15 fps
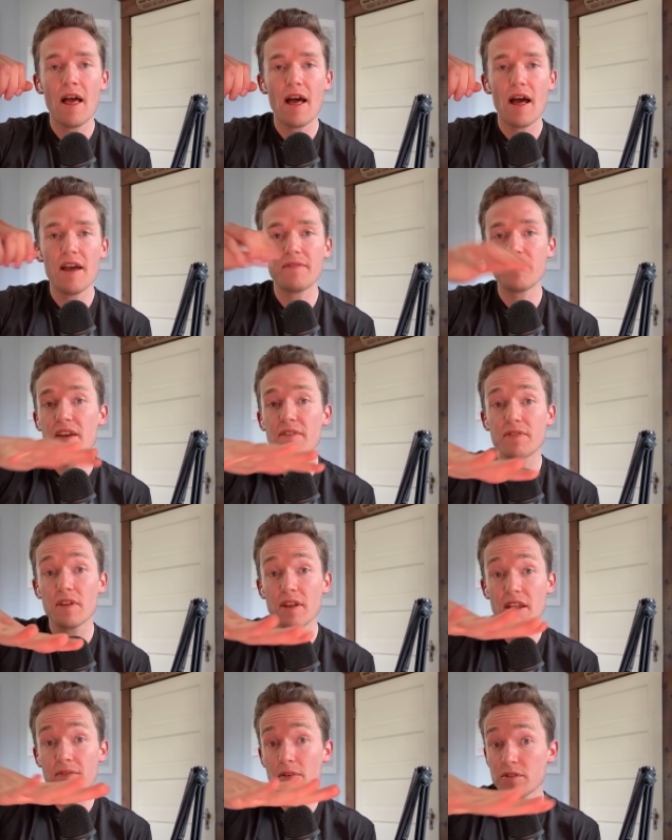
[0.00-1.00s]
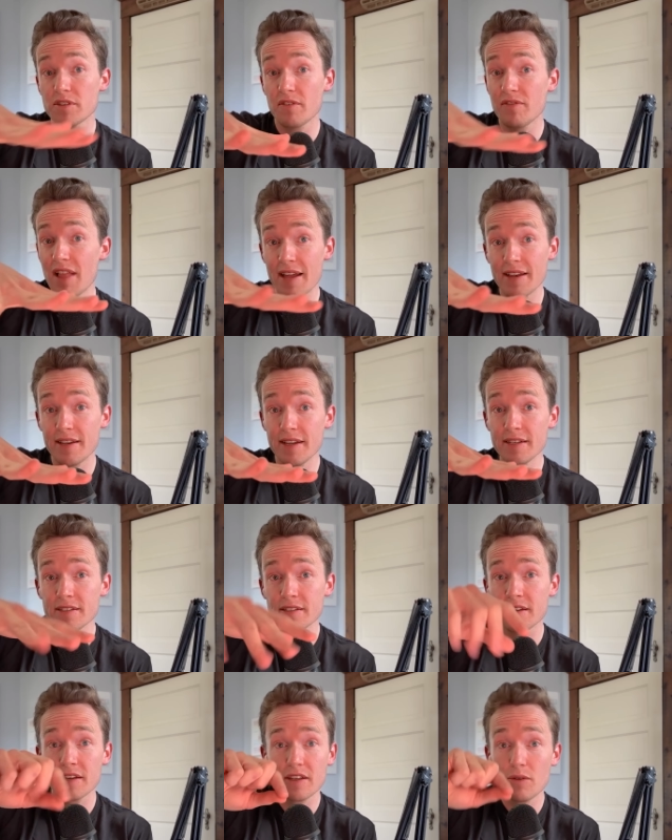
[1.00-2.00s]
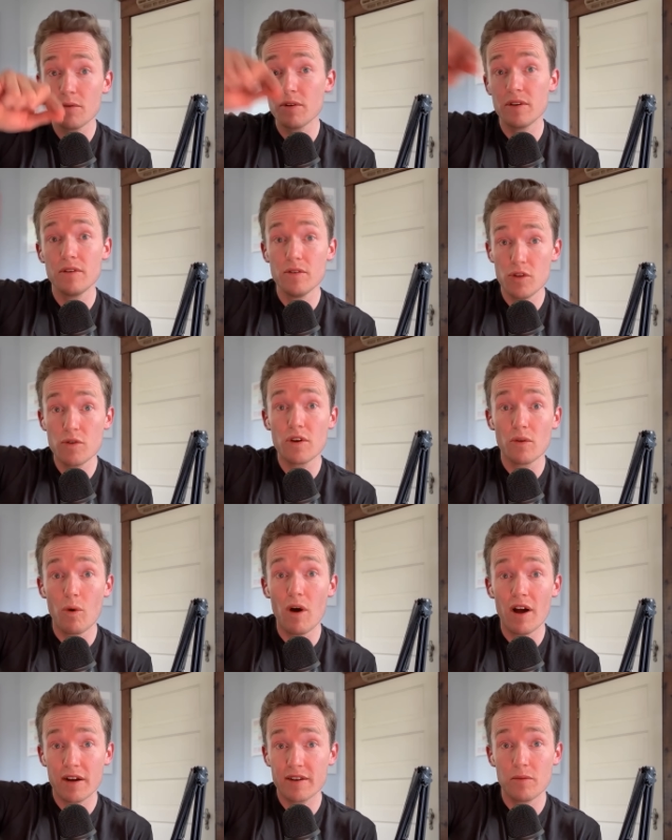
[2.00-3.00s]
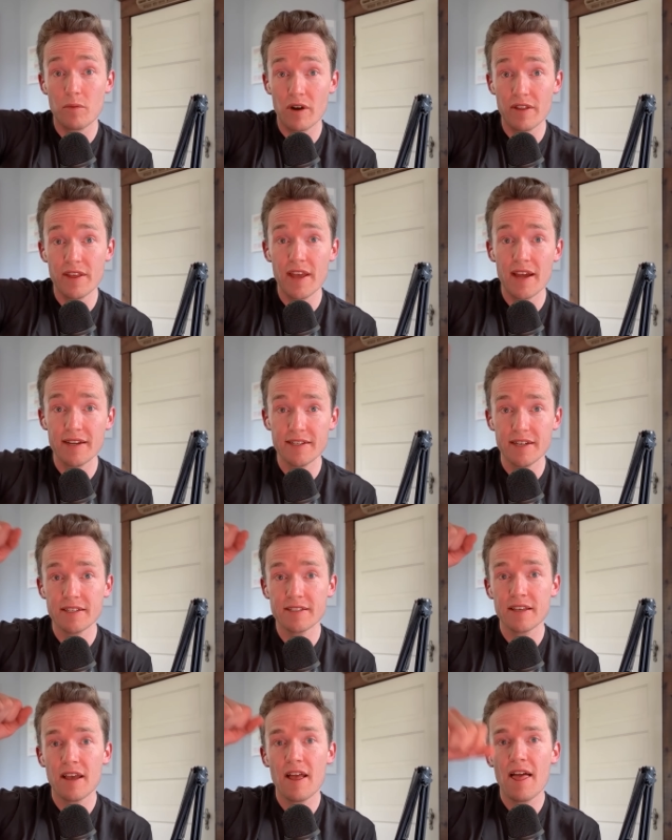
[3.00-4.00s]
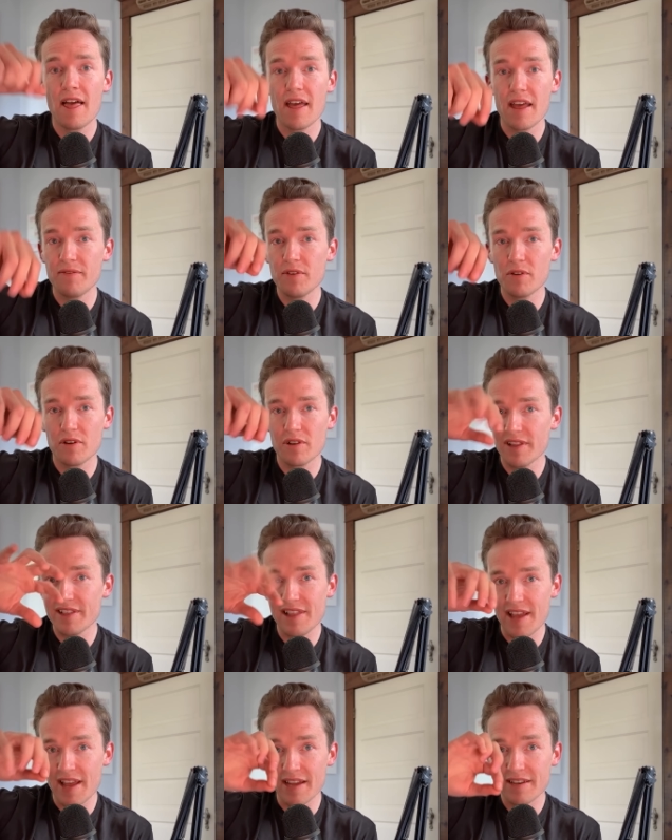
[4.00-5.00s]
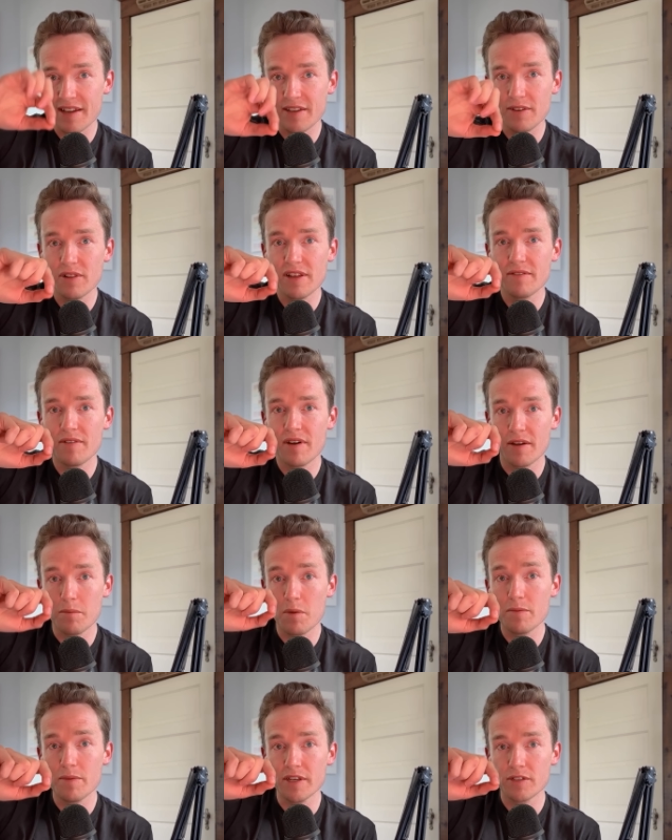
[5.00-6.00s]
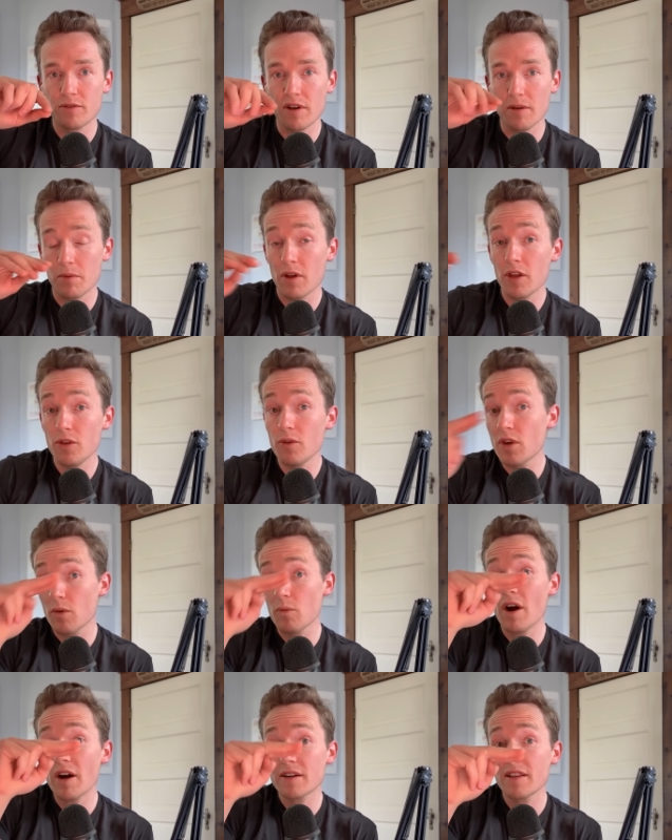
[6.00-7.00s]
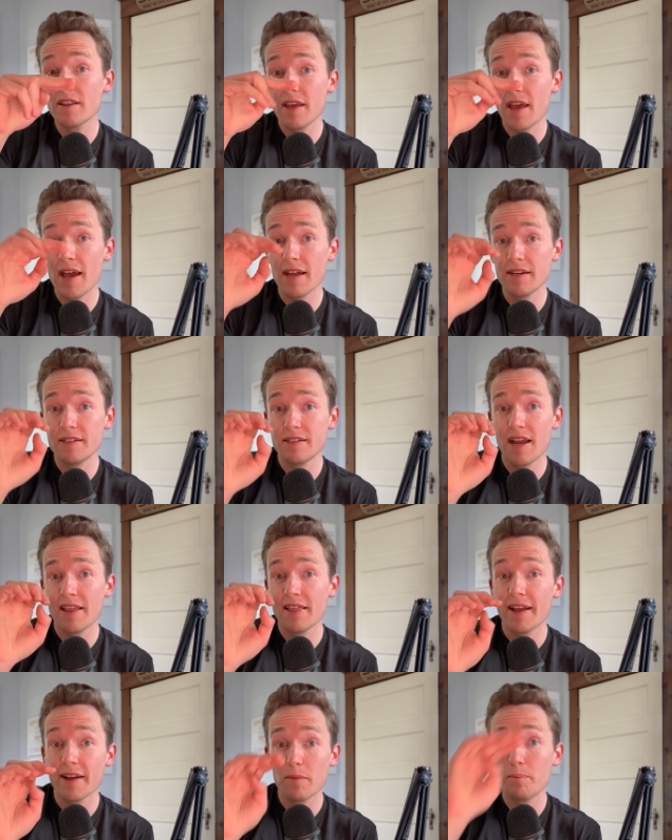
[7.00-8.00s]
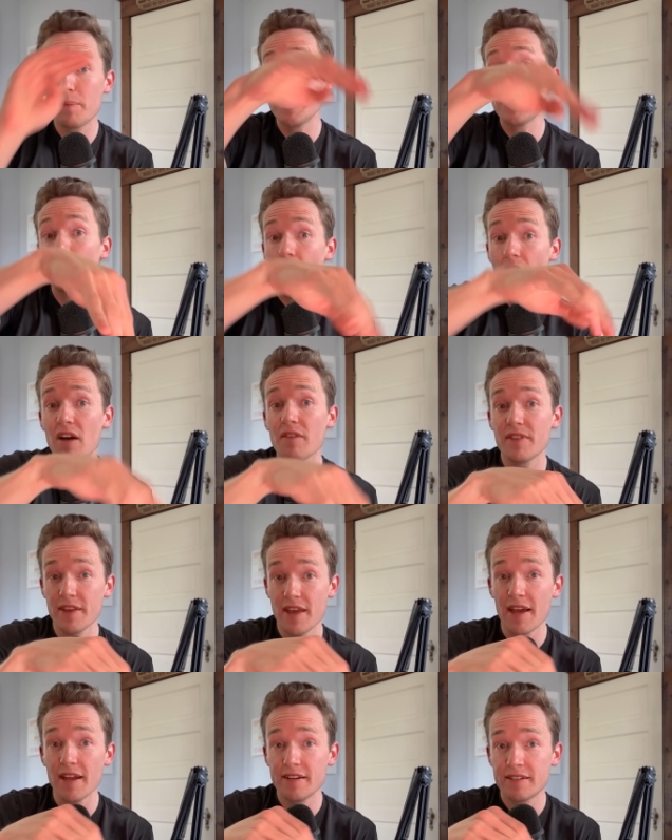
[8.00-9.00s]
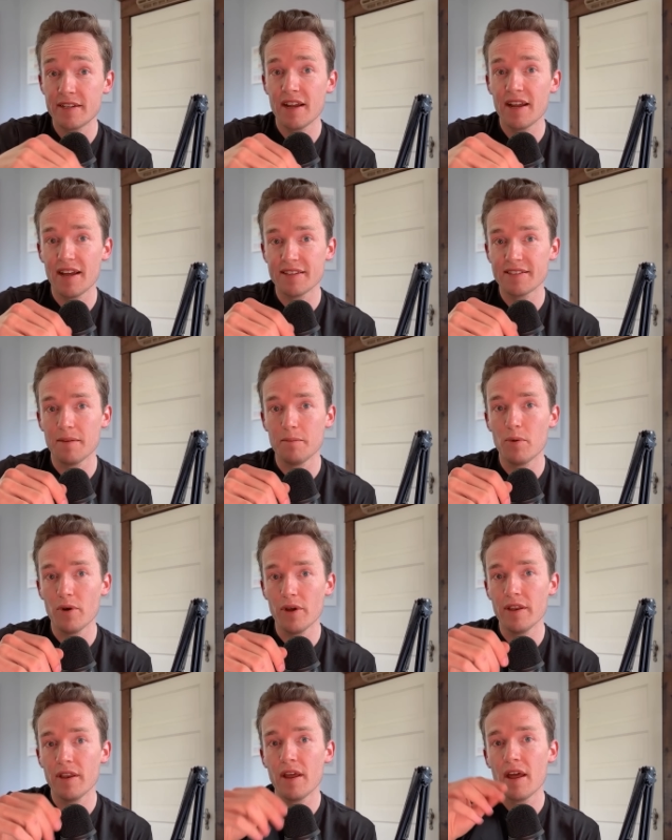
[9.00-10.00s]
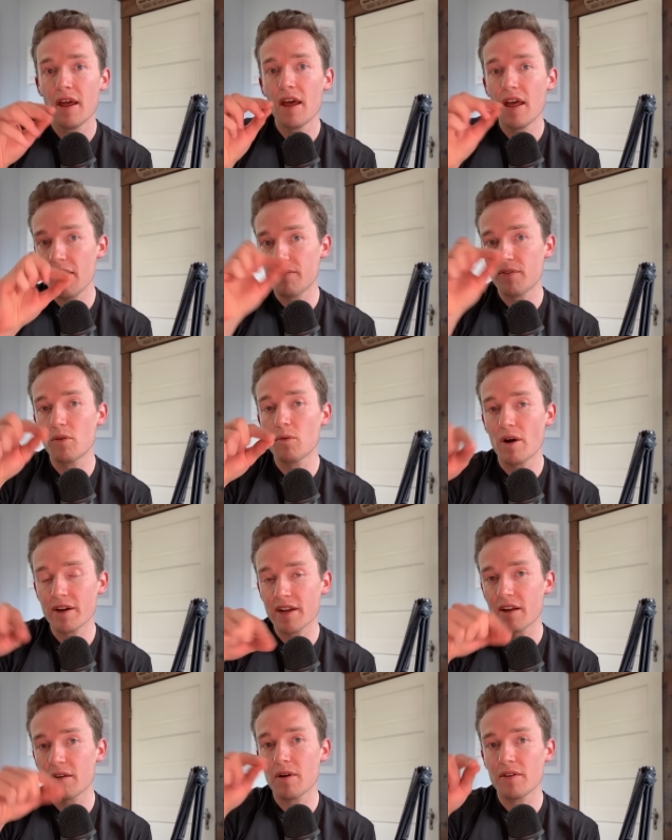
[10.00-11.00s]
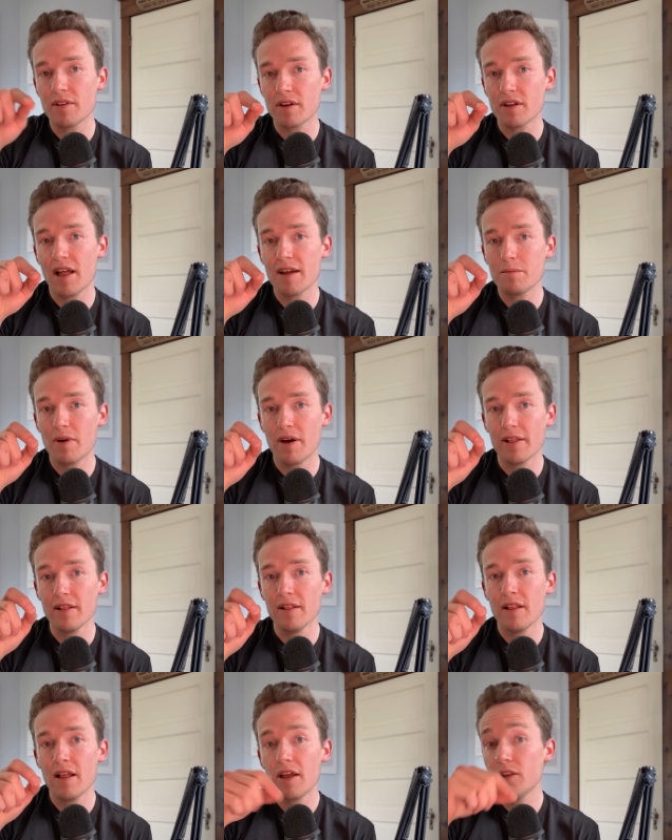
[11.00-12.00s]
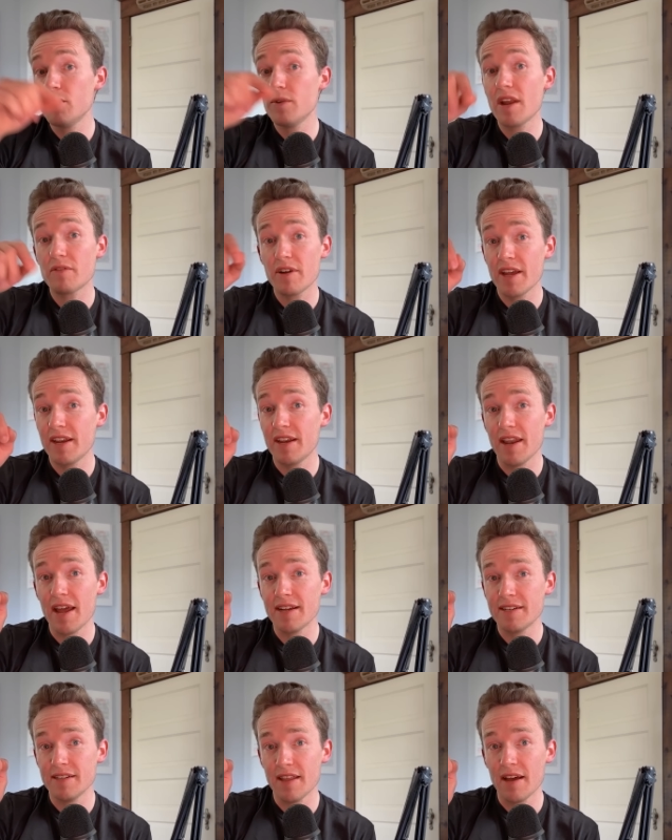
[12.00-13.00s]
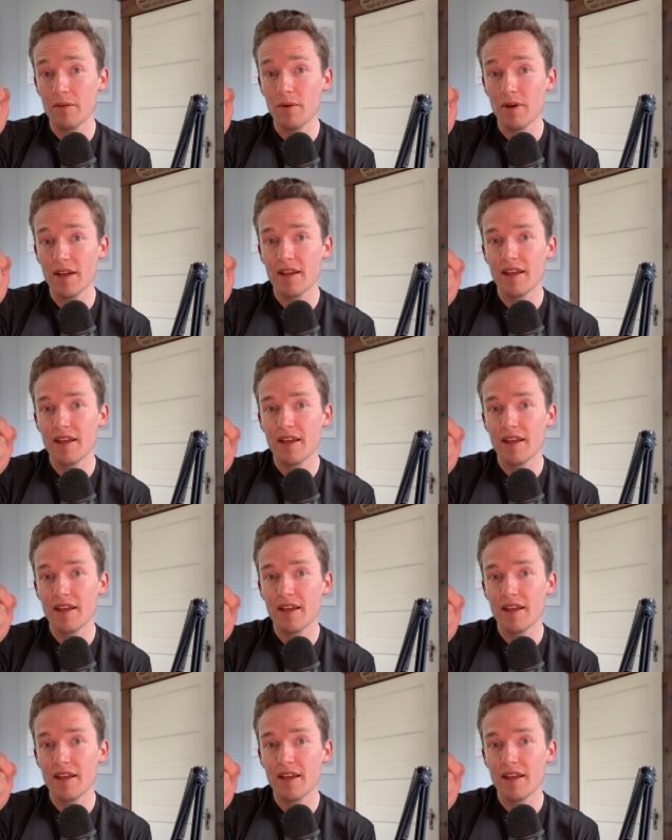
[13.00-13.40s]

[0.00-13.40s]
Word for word: If if the if it was a flat disk, you would you could walk to where the edge is. If you're a little ant and you live on a Möbius strip, you can walk to the edge and like peer off the edge at some point. If you're walking around the Klein bottle, you never hit an edge in that way.